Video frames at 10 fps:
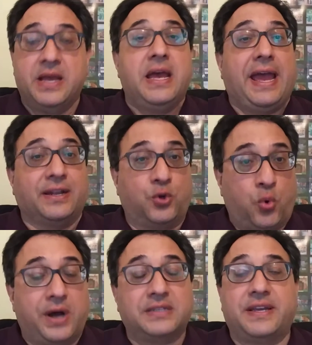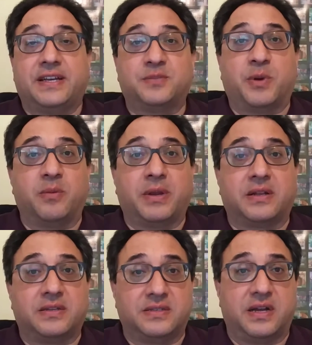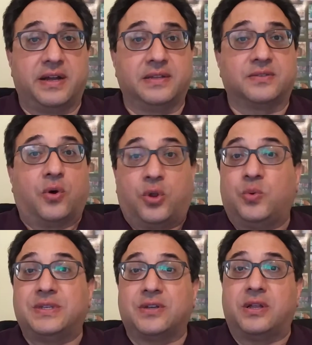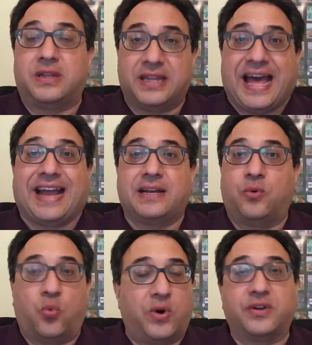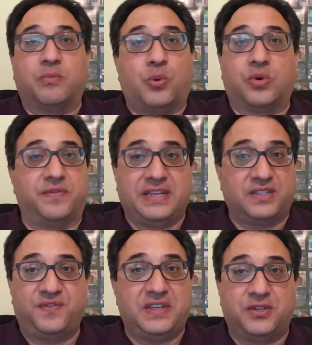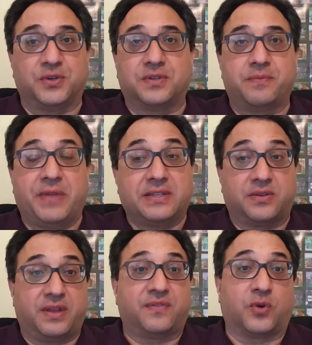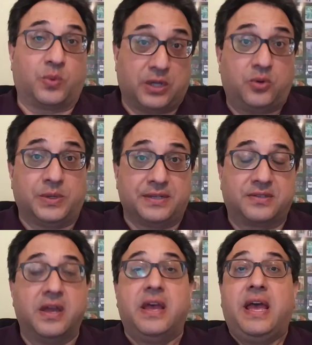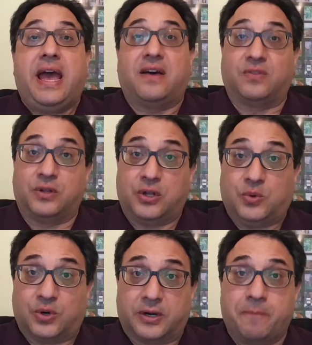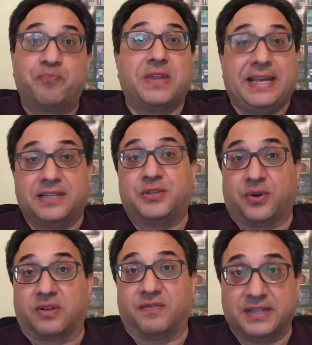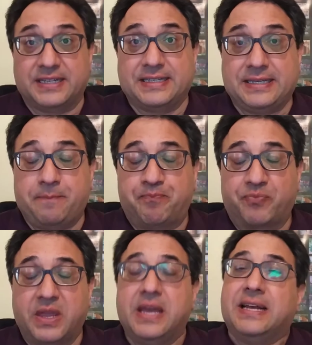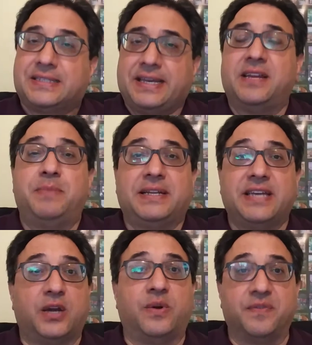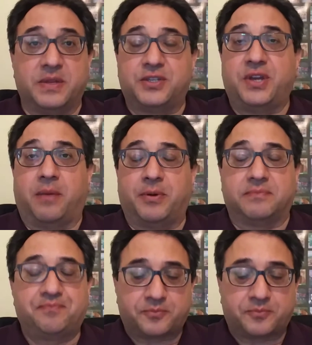And quasi-experimental designs always lack one or more of these features, and so therefore will always have lower internal validity. Second big takeaway from this chapter.